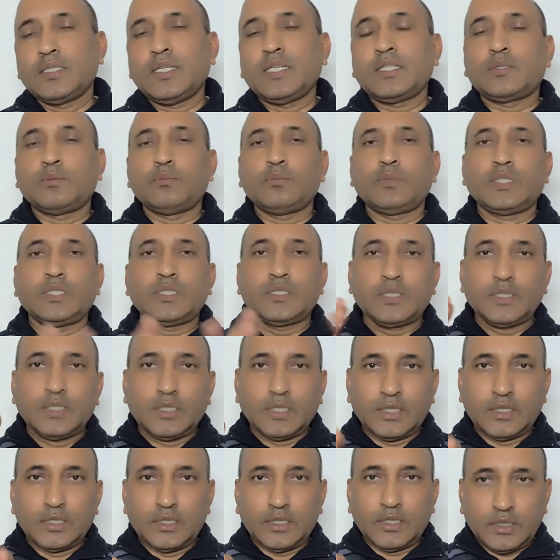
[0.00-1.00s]
that
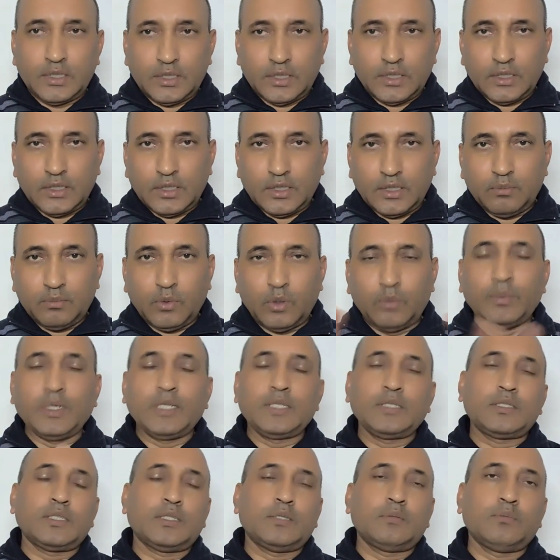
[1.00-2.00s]
means it is in a
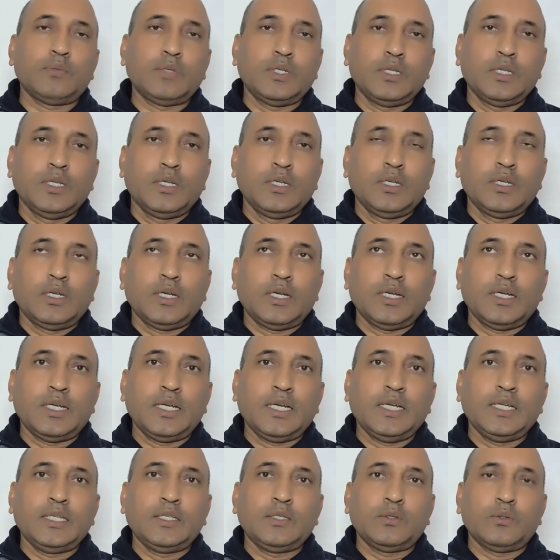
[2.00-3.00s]
momentum
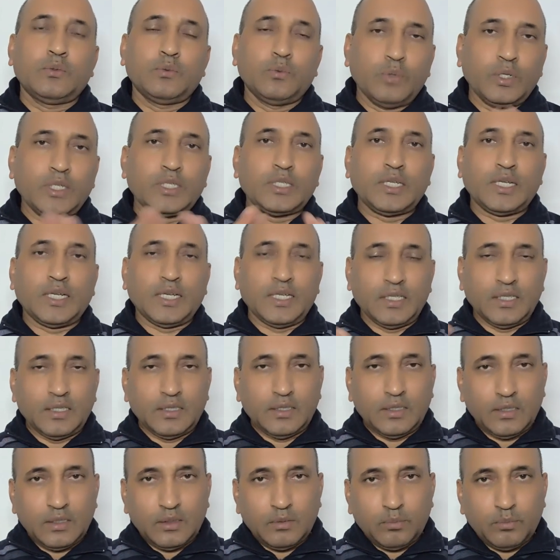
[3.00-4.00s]
and one
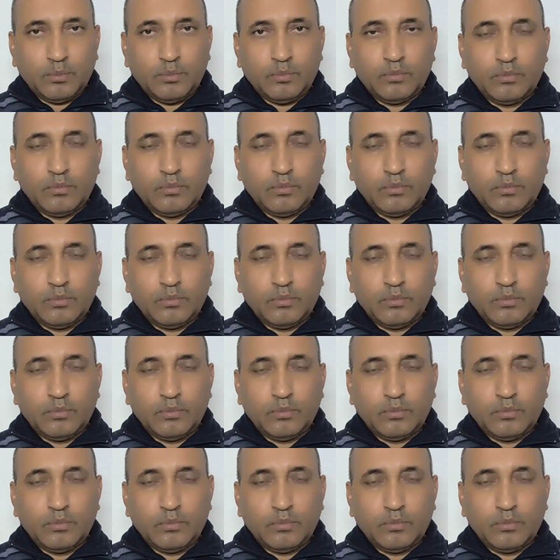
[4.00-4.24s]
can